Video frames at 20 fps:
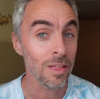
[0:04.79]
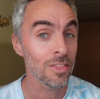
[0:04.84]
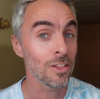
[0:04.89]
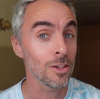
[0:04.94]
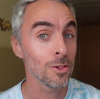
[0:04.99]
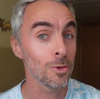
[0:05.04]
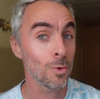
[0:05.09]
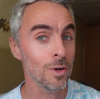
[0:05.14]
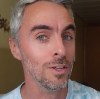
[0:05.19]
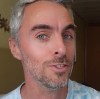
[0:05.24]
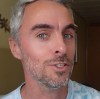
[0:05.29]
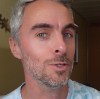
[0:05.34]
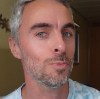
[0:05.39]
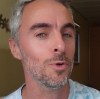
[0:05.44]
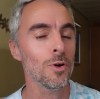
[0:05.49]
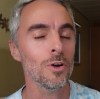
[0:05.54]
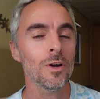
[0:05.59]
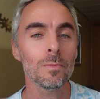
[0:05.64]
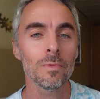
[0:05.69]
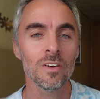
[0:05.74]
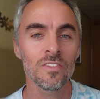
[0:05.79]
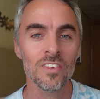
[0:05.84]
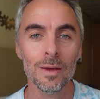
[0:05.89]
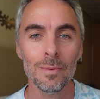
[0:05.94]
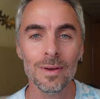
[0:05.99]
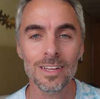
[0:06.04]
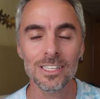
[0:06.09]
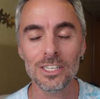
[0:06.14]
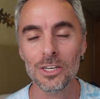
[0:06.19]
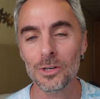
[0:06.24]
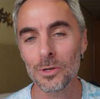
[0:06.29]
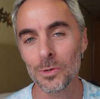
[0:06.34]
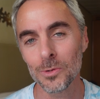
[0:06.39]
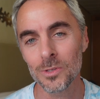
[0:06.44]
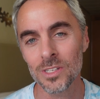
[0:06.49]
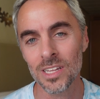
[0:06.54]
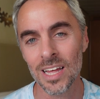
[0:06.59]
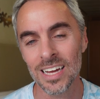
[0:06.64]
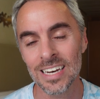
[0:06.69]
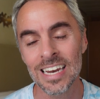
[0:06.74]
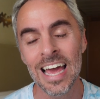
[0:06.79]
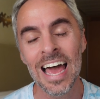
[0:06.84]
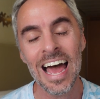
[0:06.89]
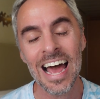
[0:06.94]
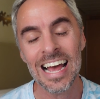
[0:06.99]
the loyalty program of MSC Cruise Line,